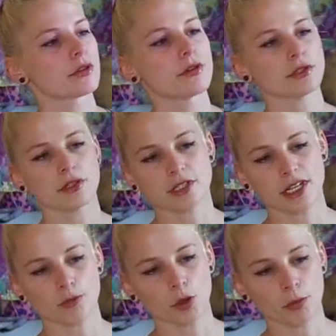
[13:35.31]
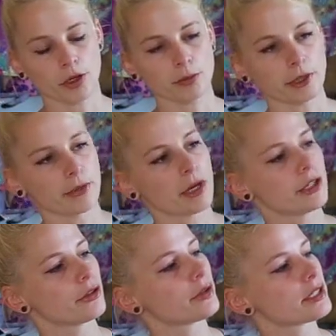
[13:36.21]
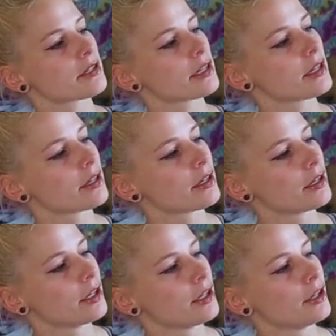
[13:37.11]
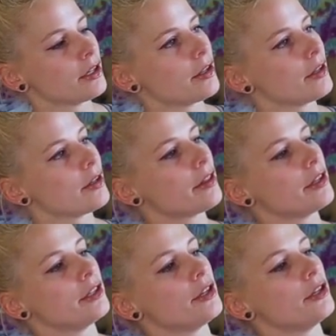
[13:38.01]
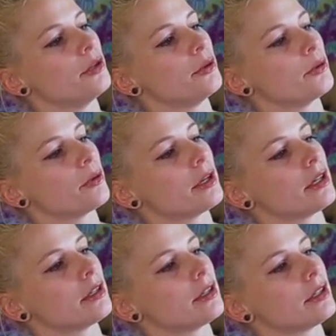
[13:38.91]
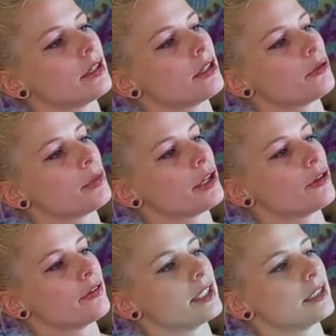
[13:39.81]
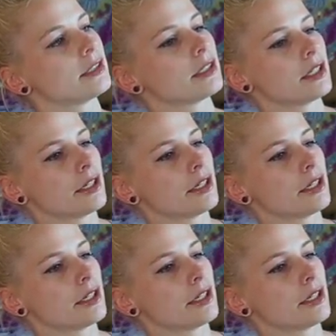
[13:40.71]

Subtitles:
So this like more purpley menu is the new POVs.